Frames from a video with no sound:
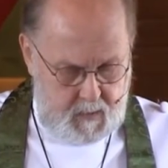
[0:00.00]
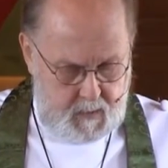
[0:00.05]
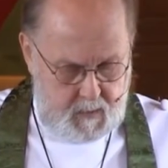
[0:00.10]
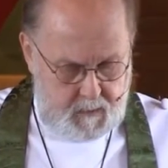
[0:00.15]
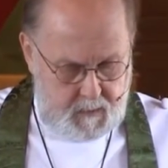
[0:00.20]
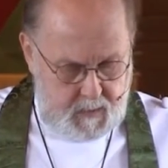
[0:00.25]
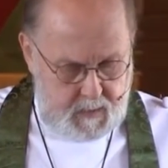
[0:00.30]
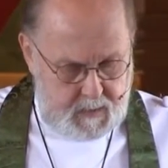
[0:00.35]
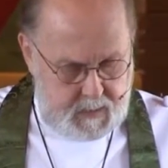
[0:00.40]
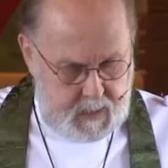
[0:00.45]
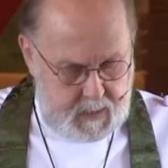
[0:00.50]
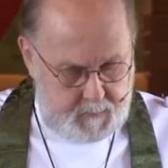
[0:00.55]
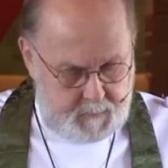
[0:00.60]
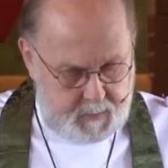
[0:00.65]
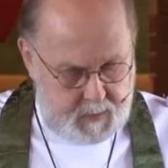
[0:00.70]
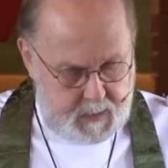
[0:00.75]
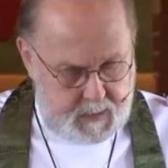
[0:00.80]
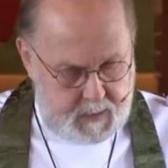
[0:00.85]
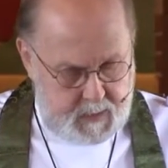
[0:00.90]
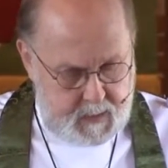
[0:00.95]
These 8
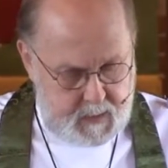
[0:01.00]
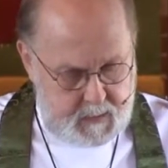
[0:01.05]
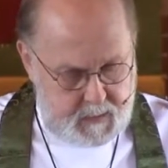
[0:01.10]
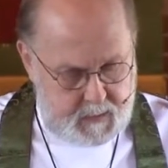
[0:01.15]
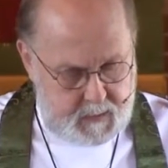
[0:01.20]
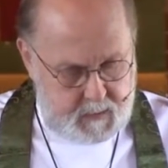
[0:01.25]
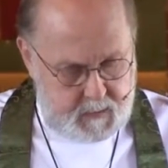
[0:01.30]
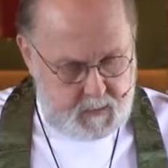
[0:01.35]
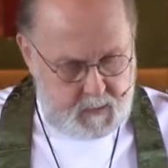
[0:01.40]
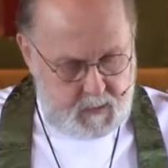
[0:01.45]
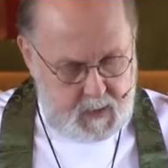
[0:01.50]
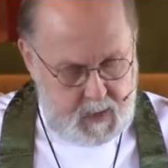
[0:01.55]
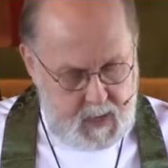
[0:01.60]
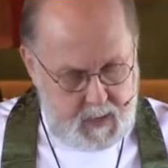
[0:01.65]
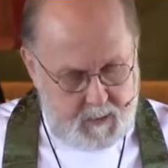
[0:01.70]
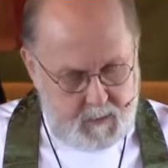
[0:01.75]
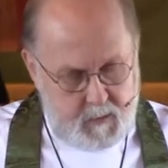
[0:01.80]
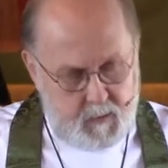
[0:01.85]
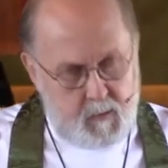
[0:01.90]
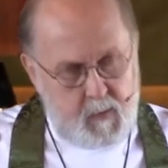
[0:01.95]
blessings do
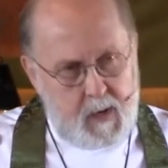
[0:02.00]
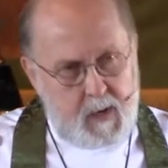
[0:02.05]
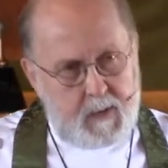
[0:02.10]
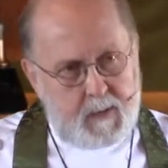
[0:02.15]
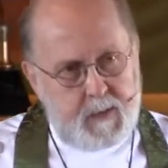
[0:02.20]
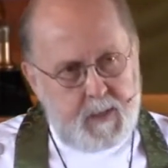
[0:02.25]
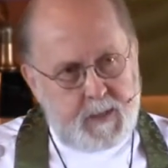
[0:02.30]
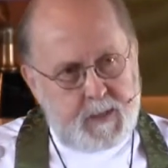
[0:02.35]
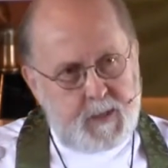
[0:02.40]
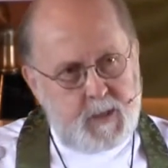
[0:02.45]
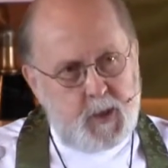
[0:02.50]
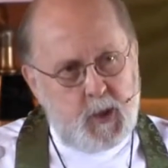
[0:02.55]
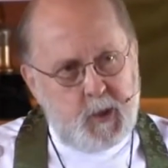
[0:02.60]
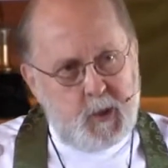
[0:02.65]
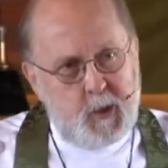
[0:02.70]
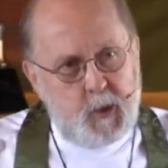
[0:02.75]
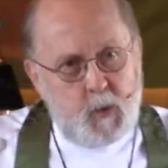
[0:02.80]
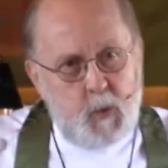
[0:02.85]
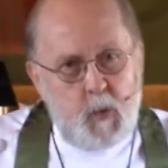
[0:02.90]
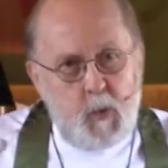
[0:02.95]
not direct us to
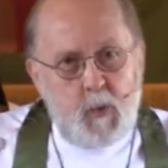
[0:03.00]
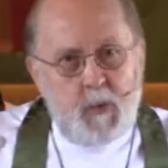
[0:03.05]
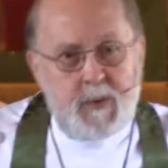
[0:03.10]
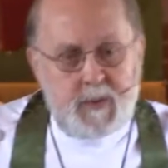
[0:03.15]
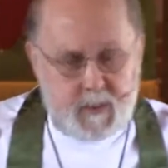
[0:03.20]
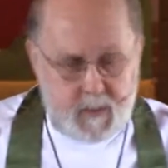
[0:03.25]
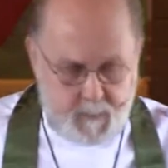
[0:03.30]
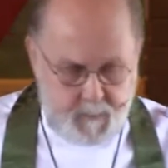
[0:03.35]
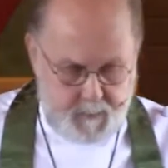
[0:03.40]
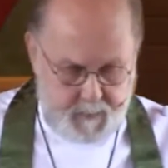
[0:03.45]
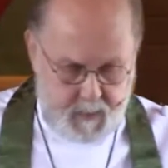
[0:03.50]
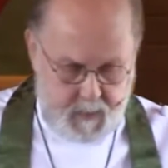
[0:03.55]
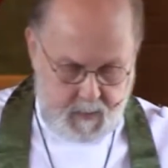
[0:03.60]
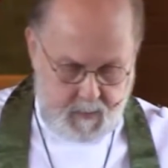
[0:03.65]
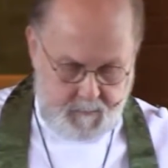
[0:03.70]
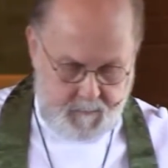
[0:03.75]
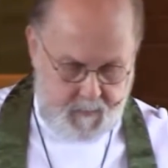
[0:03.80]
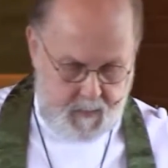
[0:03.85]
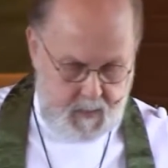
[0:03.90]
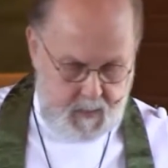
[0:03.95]
do something
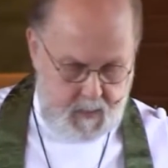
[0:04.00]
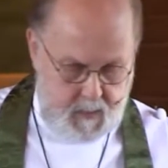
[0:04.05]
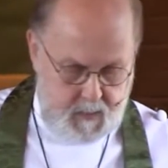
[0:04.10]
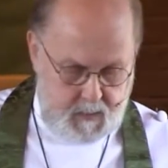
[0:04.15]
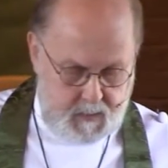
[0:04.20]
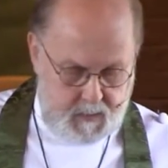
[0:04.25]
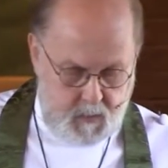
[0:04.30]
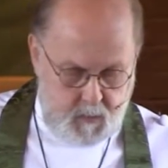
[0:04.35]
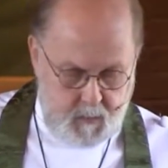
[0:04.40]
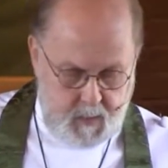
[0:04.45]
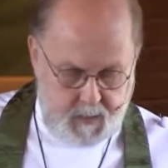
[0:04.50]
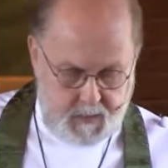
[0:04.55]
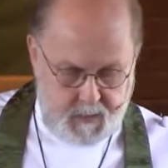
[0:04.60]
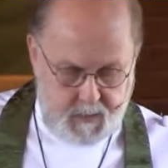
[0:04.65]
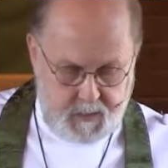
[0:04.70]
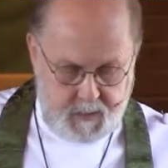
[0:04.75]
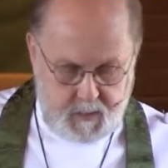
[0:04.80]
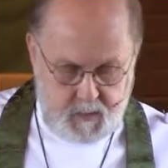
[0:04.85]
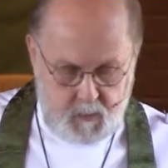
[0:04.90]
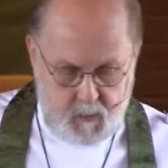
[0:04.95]
so much
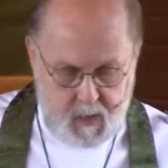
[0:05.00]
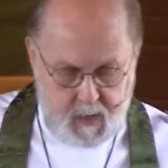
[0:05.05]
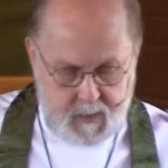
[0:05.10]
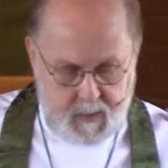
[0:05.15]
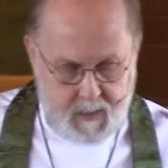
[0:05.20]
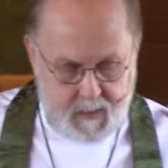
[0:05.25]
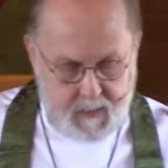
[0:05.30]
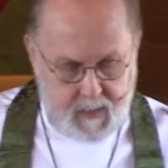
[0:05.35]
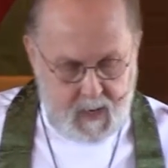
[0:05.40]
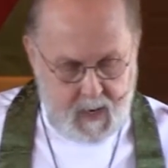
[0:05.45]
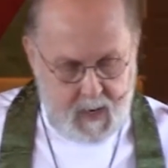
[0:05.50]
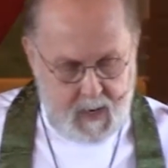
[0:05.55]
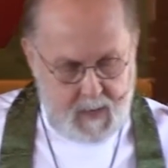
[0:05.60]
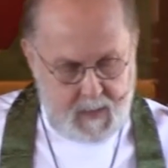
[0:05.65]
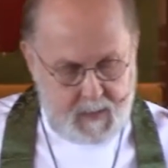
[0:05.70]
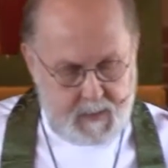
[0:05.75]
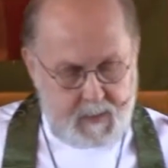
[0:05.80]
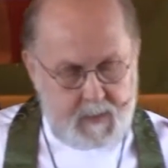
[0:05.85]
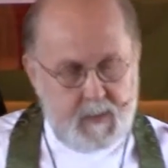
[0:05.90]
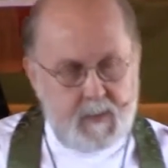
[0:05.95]
as to
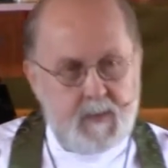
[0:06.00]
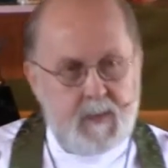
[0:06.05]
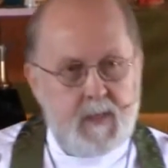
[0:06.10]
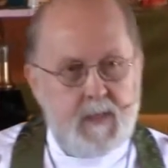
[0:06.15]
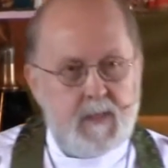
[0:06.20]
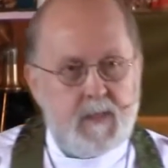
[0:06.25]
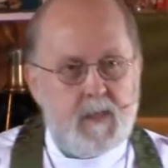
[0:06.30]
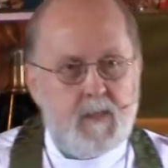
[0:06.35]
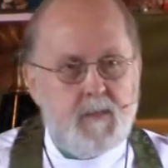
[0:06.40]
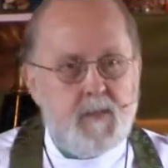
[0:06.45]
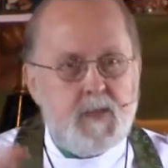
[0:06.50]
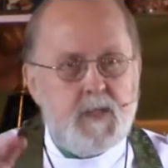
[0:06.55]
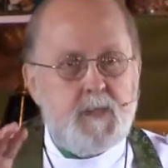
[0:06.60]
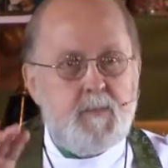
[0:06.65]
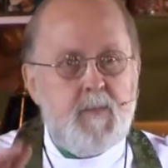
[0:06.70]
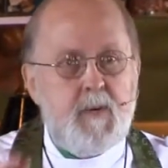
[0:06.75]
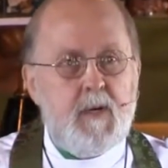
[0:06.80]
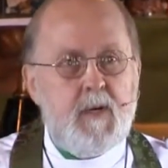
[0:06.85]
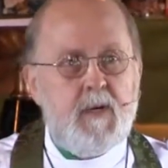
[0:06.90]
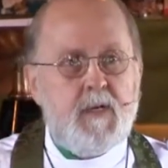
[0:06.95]
recognize that these are the
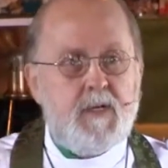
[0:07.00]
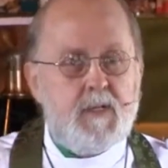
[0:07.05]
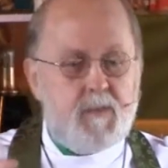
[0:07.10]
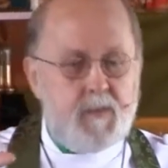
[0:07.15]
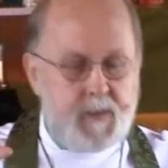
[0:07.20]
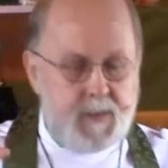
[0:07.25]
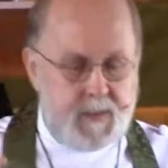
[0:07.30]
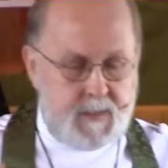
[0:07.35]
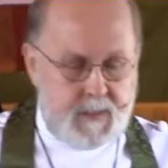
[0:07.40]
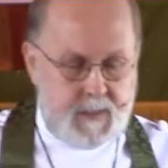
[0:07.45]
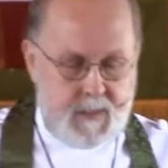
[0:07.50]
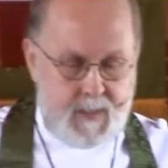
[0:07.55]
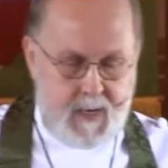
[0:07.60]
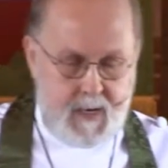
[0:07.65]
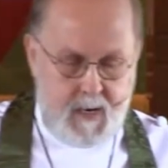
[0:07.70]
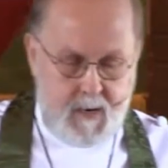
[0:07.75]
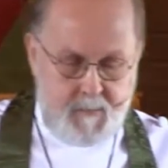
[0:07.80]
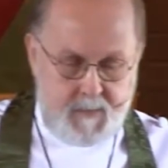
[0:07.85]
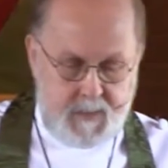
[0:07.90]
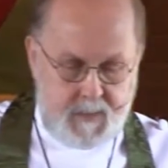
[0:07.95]
spiritual
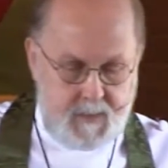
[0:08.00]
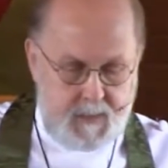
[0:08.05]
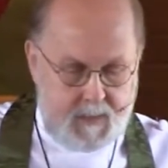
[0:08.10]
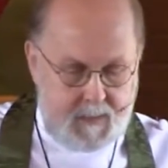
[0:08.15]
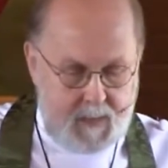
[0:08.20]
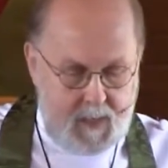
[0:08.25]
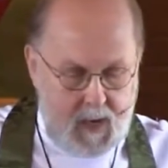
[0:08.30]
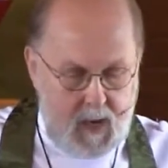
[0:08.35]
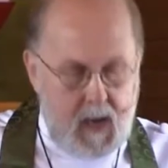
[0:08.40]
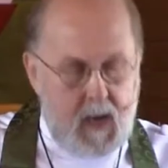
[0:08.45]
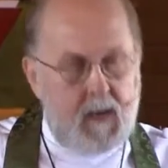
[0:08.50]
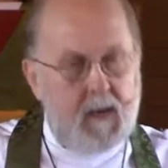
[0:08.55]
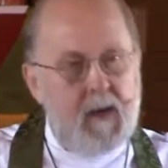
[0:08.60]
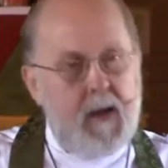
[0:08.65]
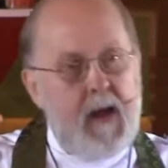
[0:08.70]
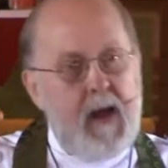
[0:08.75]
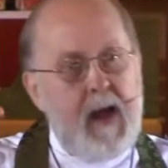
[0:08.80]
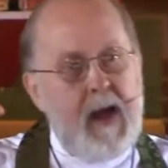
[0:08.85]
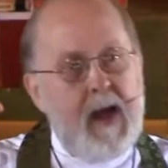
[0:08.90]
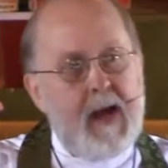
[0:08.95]
stamps that God
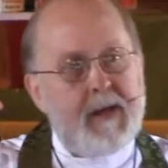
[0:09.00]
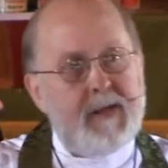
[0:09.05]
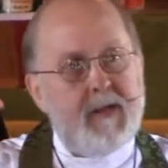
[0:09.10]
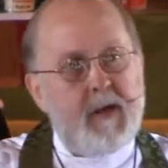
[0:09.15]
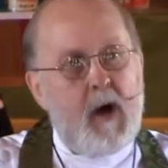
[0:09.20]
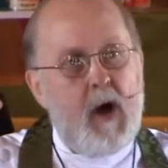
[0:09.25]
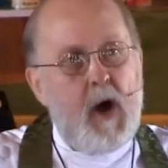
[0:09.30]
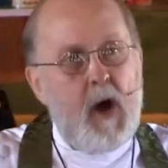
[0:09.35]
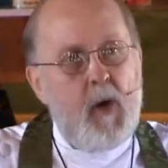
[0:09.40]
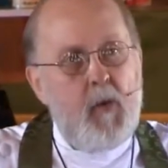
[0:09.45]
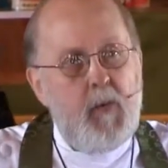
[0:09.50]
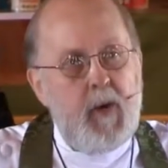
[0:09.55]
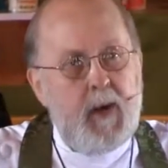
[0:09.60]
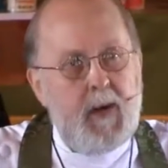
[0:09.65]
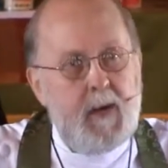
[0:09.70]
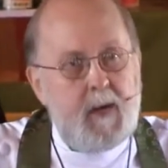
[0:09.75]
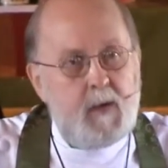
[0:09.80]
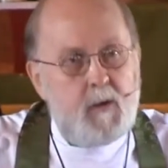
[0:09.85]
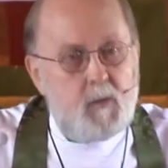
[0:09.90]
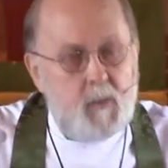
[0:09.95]
has
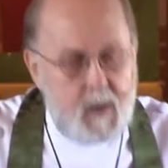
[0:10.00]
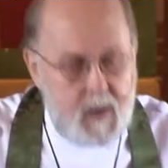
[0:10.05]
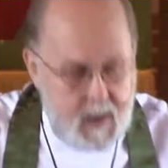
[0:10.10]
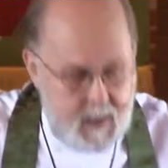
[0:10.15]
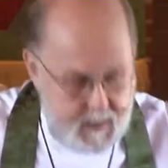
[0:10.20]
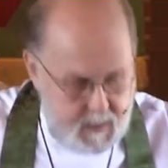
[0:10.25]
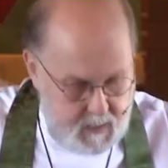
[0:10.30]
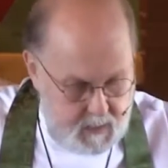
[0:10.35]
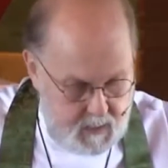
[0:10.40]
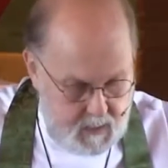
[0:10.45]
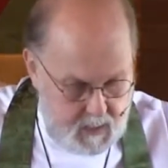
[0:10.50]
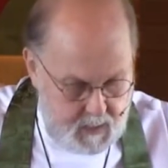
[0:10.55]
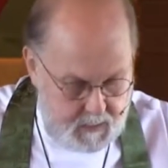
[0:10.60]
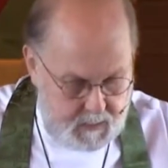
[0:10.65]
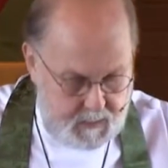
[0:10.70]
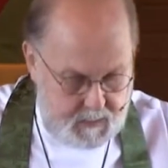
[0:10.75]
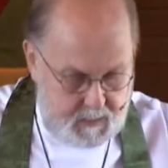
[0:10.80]
already granted us